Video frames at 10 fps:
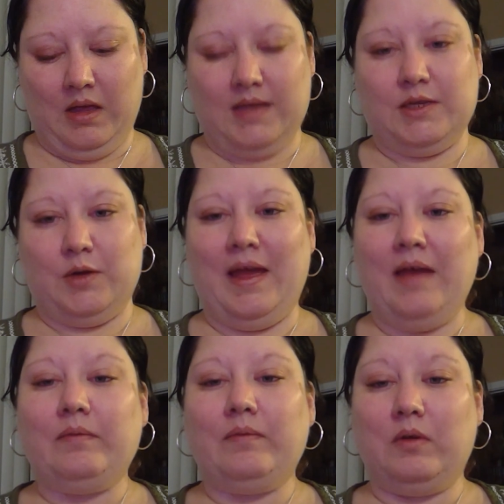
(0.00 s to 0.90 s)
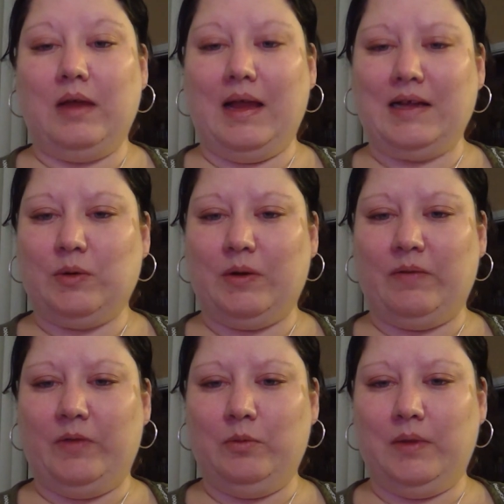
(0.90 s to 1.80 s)
so I have actually quite a
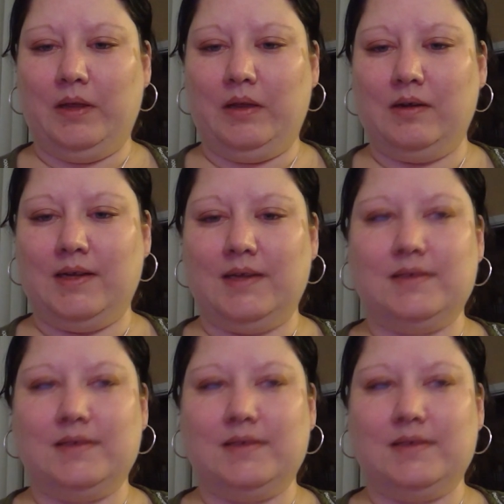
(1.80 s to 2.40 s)
few playing card decks,